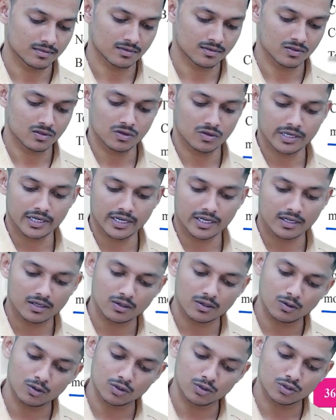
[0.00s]
Okay,
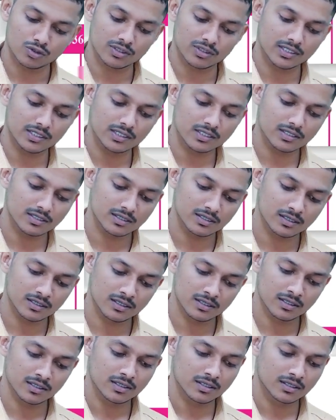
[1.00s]
go through this.
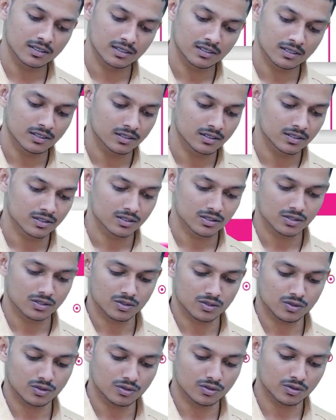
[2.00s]

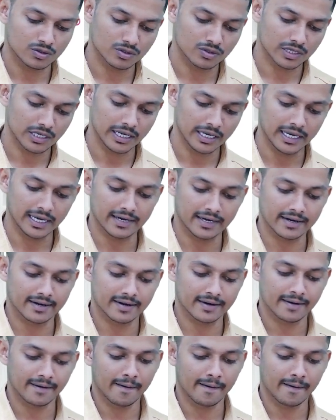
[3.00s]
So here